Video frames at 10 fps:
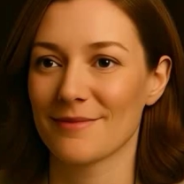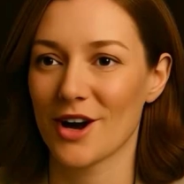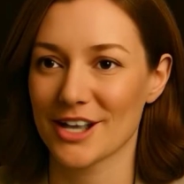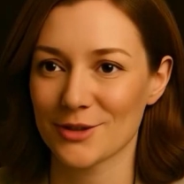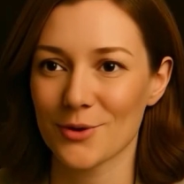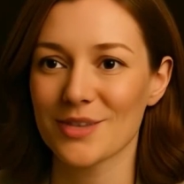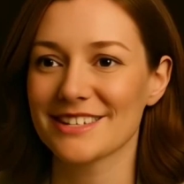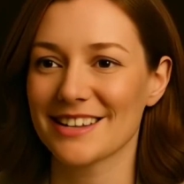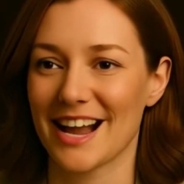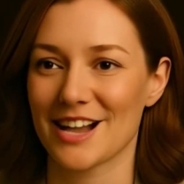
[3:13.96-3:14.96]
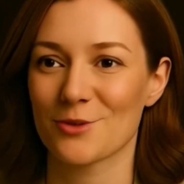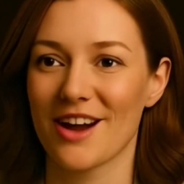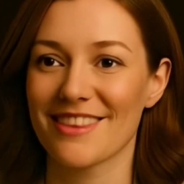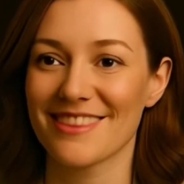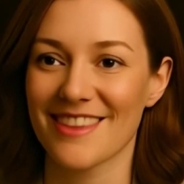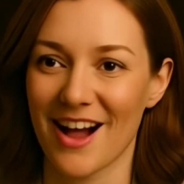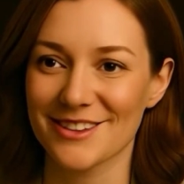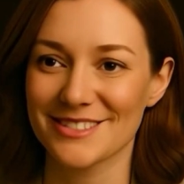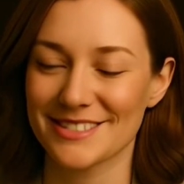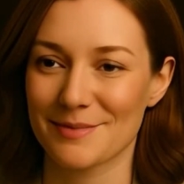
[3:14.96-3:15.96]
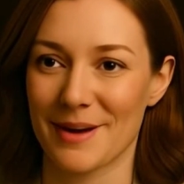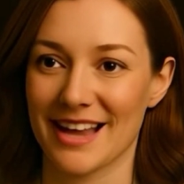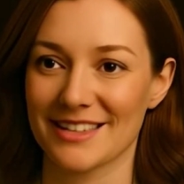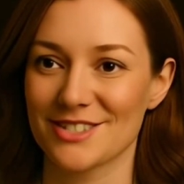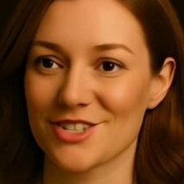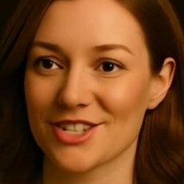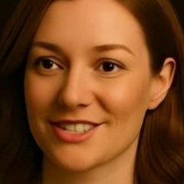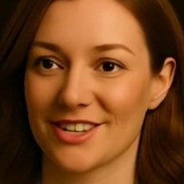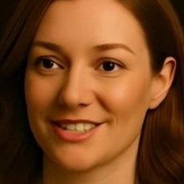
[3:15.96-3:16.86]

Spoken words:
Okay, so where's the catch? Why the thousands of patents just on